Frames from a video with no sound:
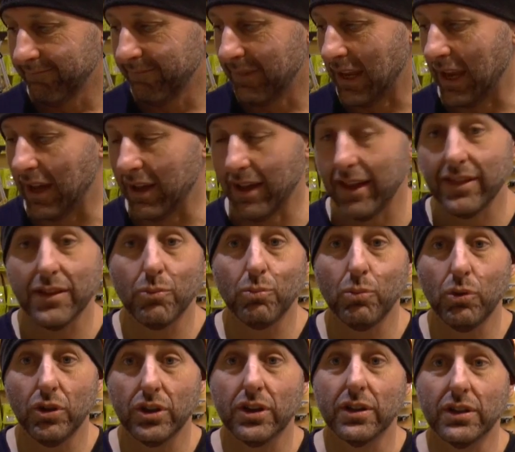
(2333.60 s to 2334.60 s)
Yeah, and the
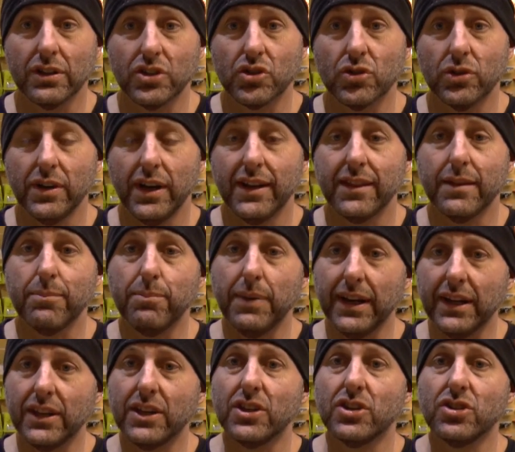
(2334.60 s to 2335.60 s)
more you'll enjoy it. The
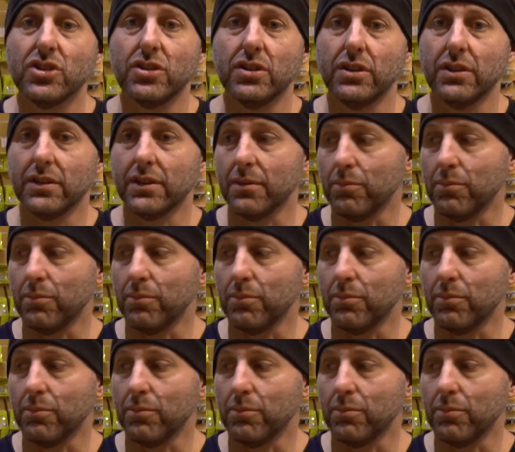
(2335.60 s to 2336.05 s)
better you shoot,